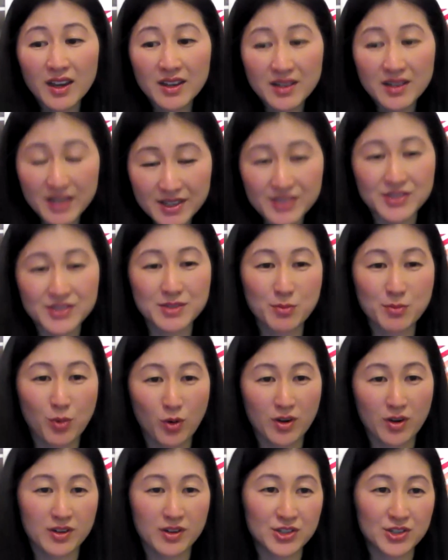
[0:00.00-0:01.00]
it is
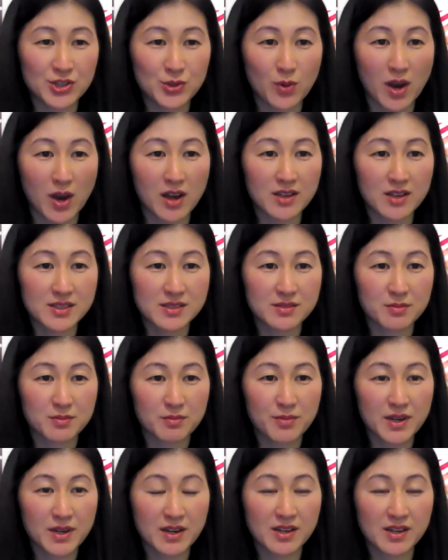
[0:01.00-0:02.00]
important to us
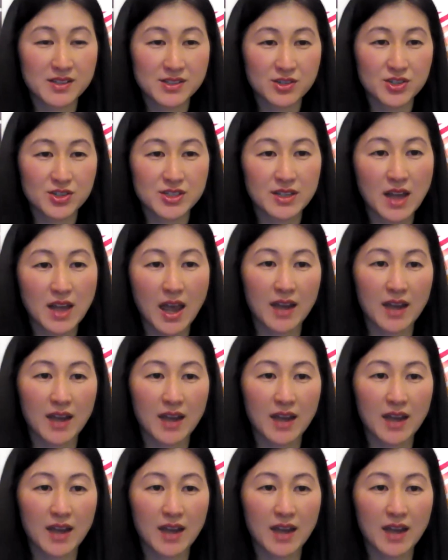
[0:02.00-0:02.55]
because there's an